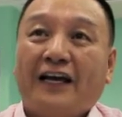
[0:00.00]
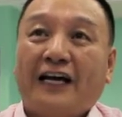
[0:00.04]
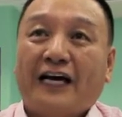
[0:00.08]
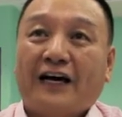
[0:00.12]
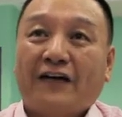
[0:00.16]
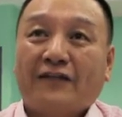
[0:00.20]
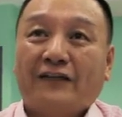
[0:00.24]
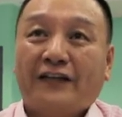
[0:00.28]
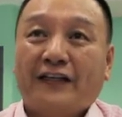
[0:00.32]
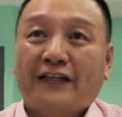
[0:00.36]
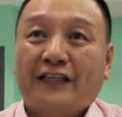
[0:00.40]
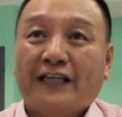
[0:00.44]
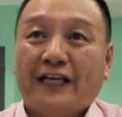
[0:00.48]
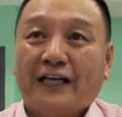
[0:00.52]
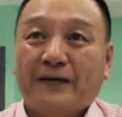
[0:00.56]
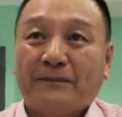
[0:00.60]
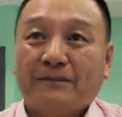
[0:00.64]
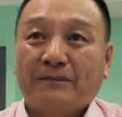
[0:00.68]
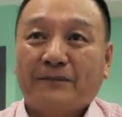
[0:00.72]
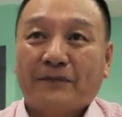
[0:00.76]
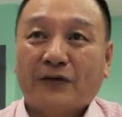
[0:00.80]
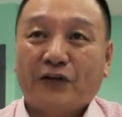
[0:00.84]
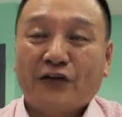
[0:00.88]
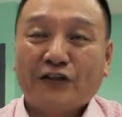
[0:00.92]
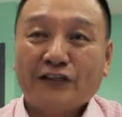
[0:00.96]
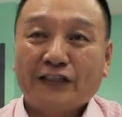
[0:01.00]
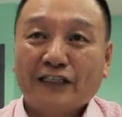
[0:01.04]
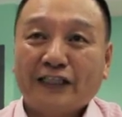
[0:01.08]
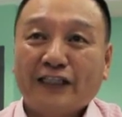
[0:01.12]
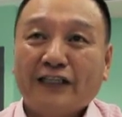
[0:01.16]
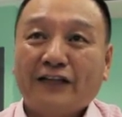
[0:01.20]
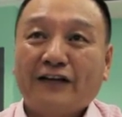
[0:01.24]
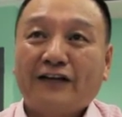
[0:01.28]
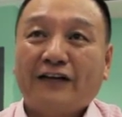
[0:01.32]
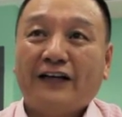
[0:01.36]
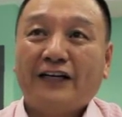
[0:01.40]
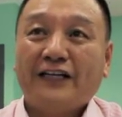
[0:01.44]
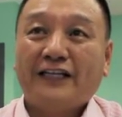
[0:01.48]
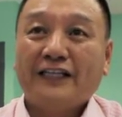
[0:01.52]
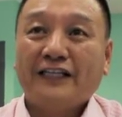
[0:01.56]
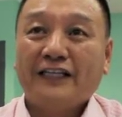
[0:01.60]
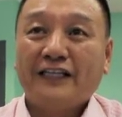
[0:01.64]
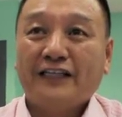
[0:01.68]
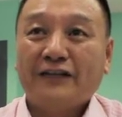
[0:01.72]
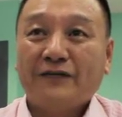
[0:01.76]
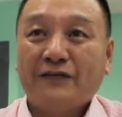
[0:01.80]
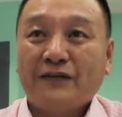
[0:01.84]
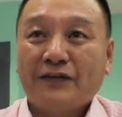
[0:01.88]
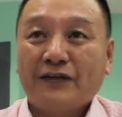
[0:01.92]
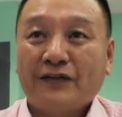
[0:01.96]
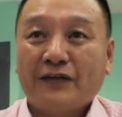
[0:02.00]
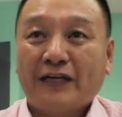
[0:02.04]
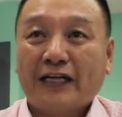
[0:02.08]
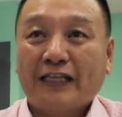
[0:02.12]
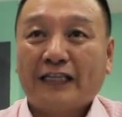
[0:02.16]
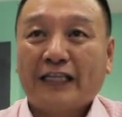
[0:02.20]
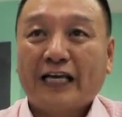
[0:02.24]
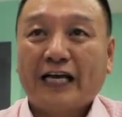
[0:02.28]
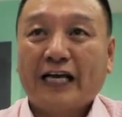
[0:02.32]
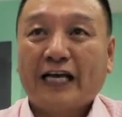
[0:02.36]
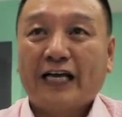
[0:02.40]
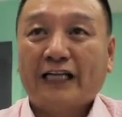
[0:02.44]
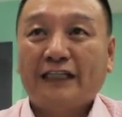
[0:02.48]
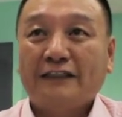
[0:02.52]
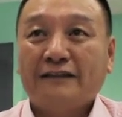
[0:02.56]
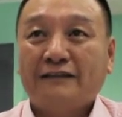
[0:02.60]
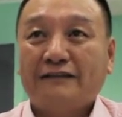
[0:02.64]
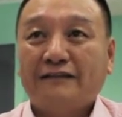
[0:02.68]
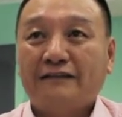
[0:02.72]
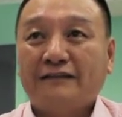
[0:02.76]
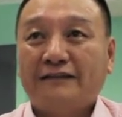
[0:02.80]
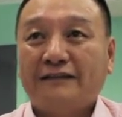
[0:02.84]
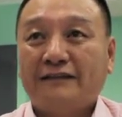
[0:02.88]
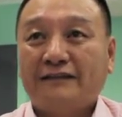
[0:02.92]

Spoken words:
After that, continually we will attend